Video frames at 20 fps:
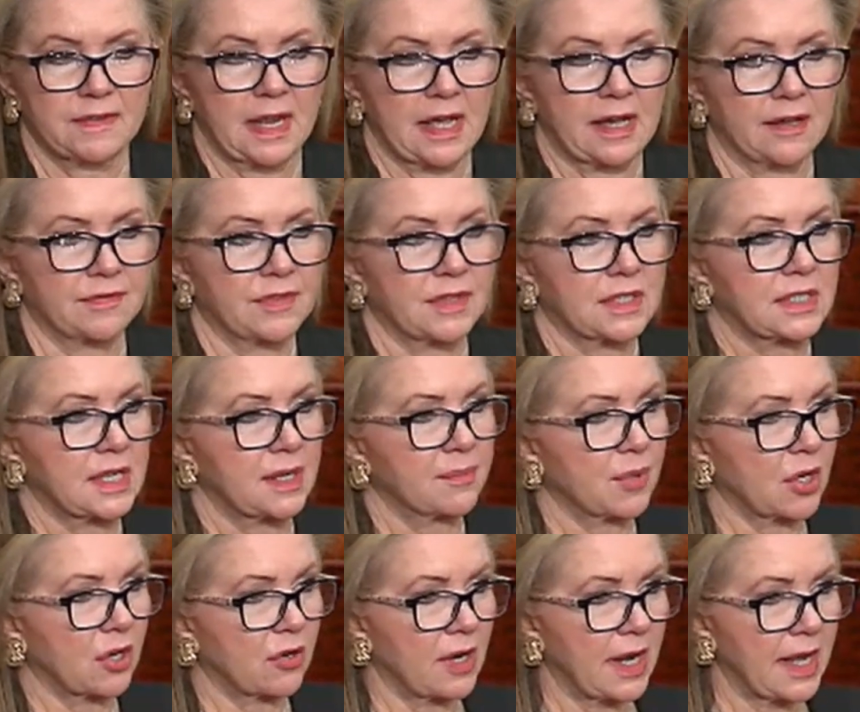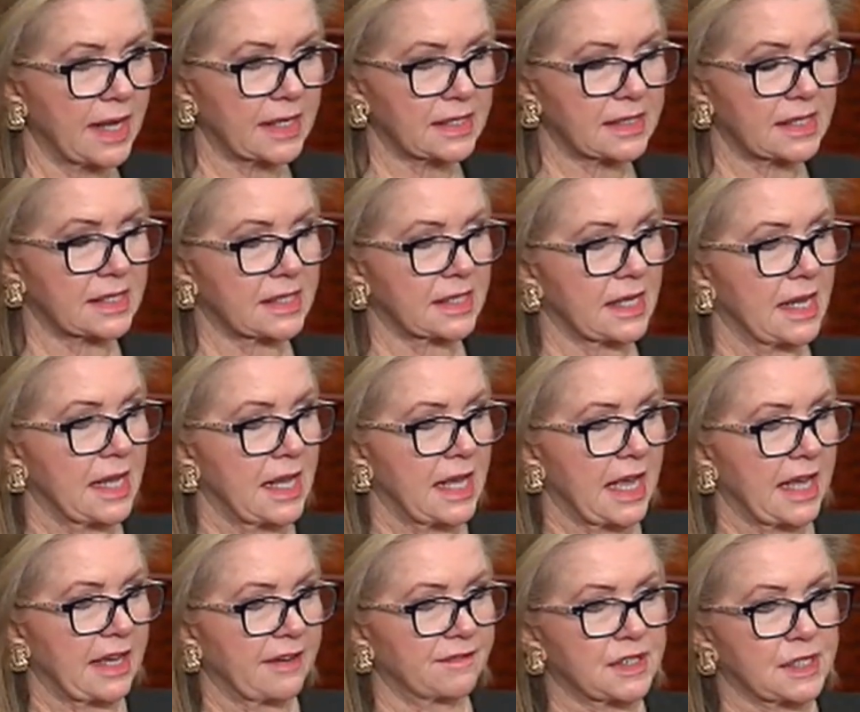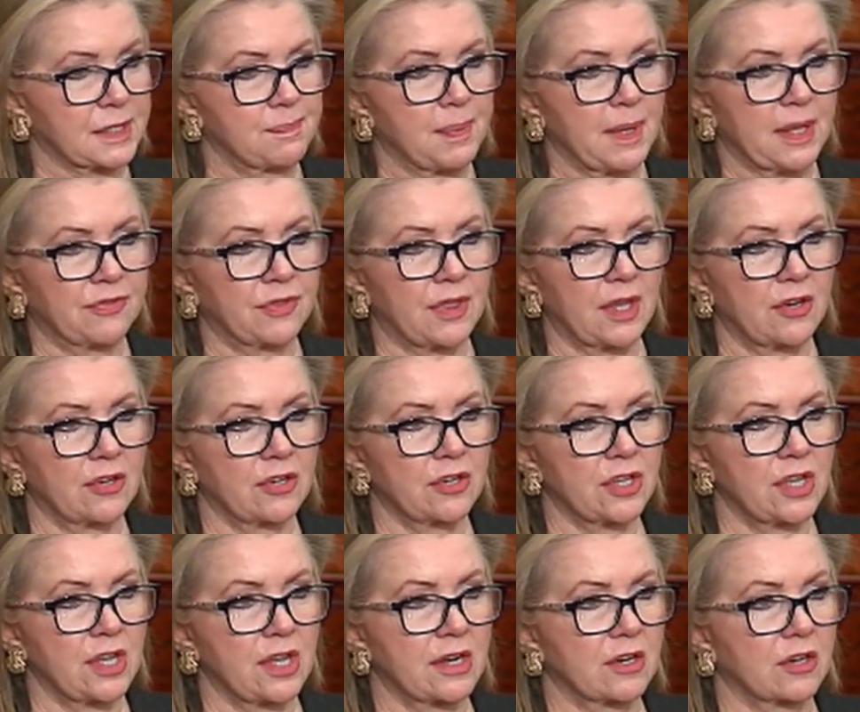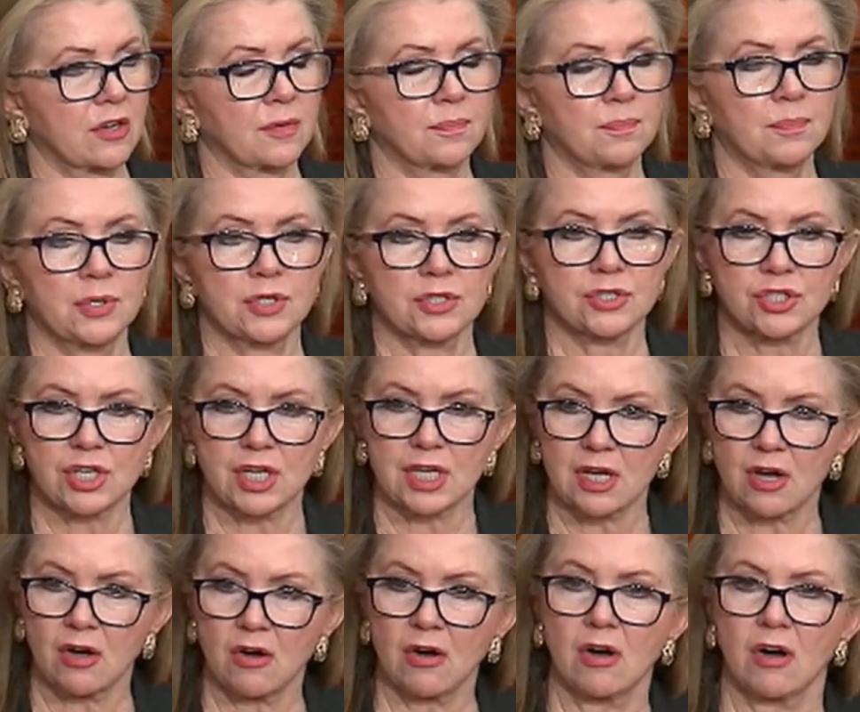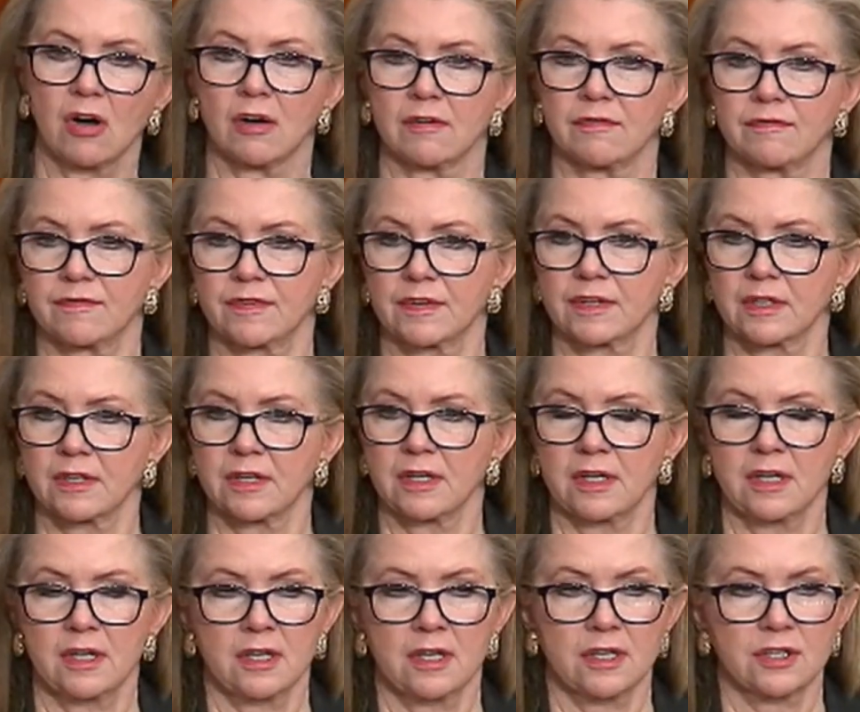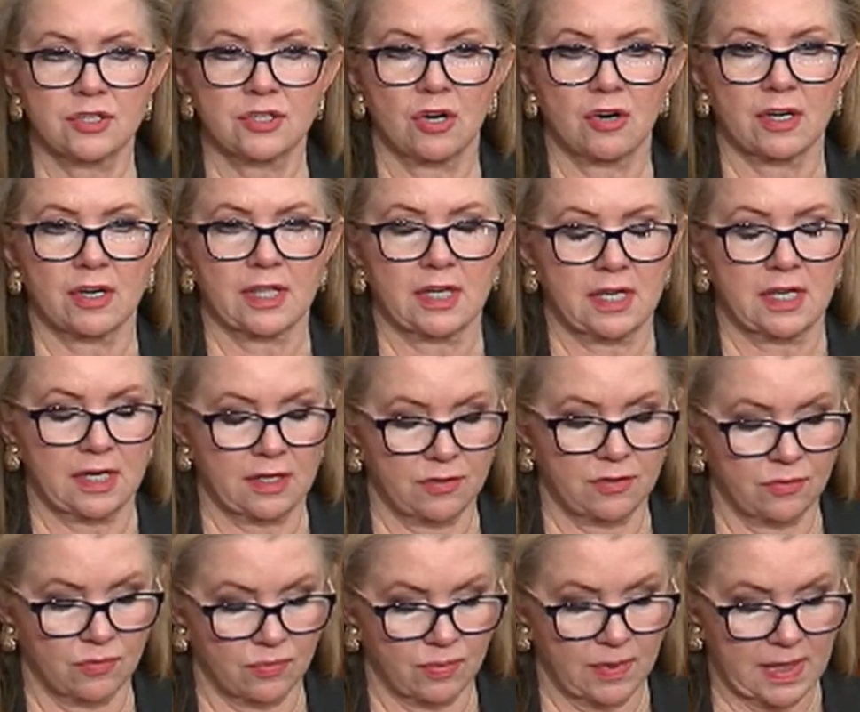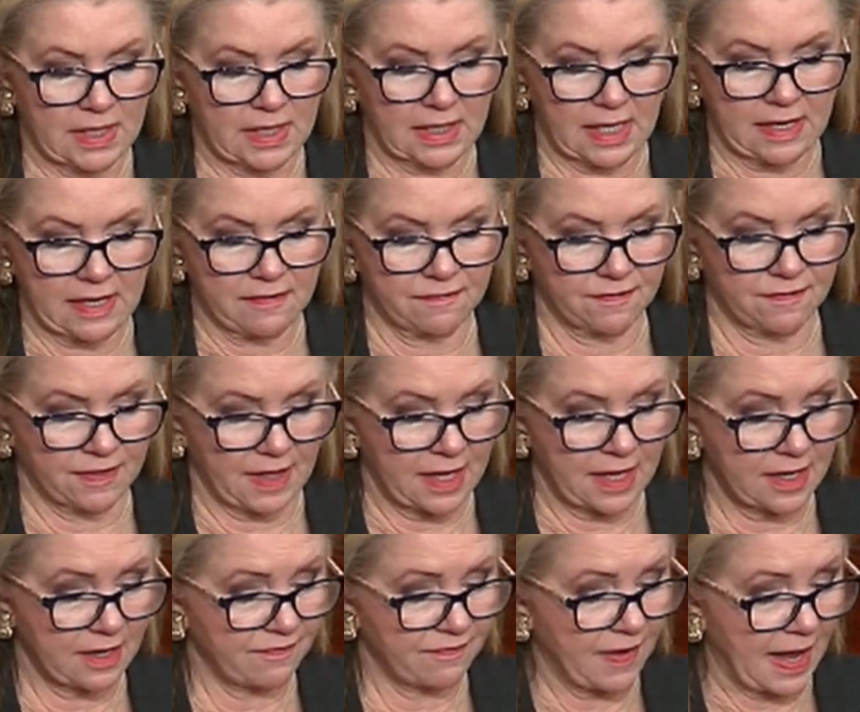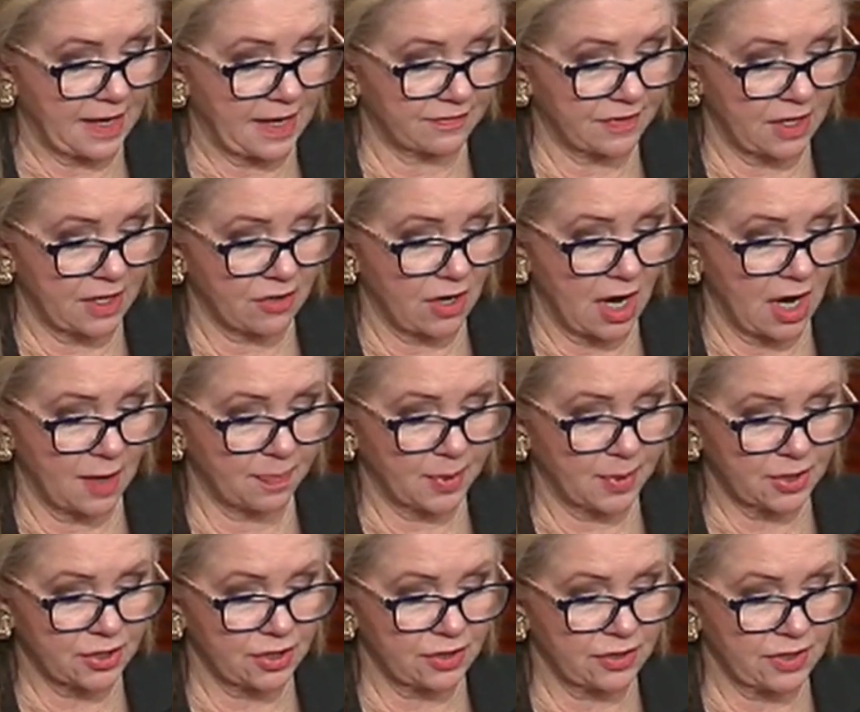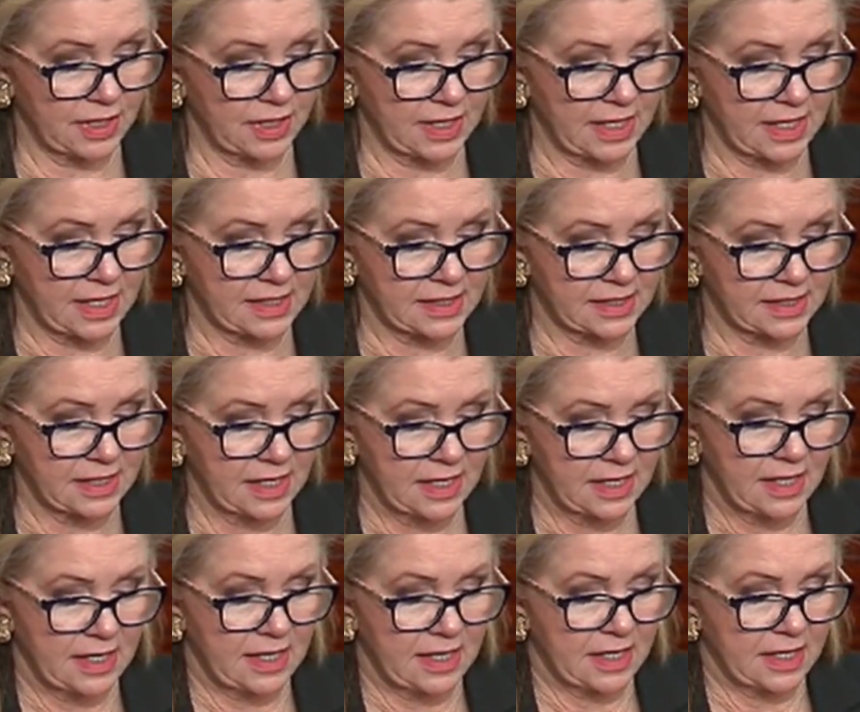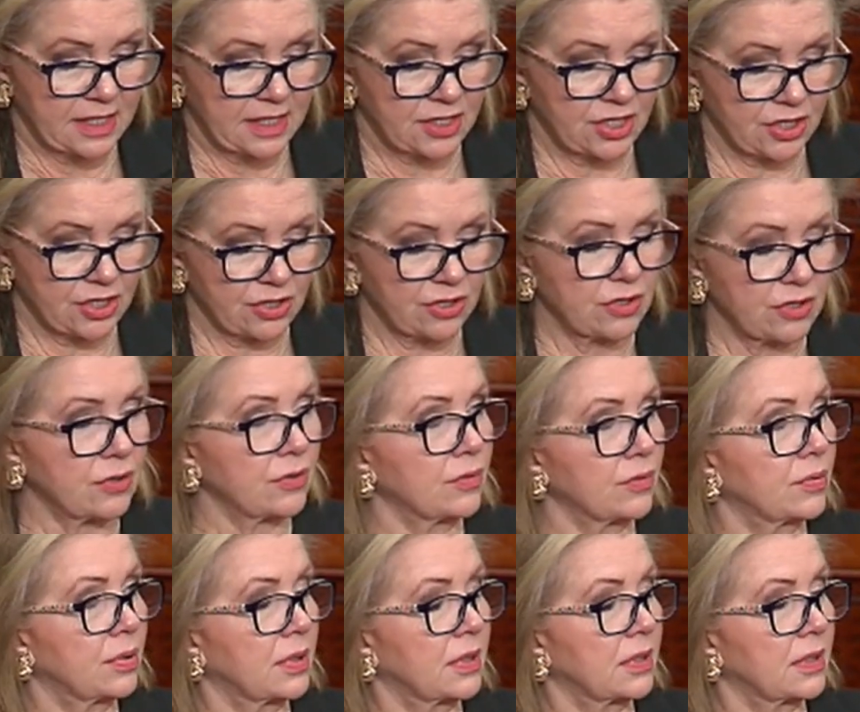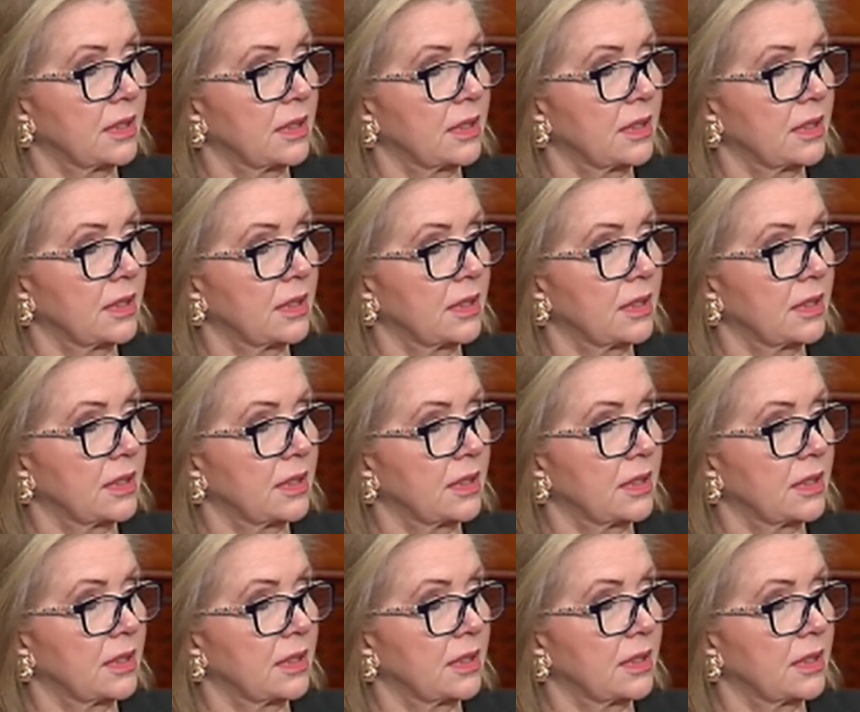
Now, the Democrats have spent their year pushing off targeted relief. They've had their opportunities to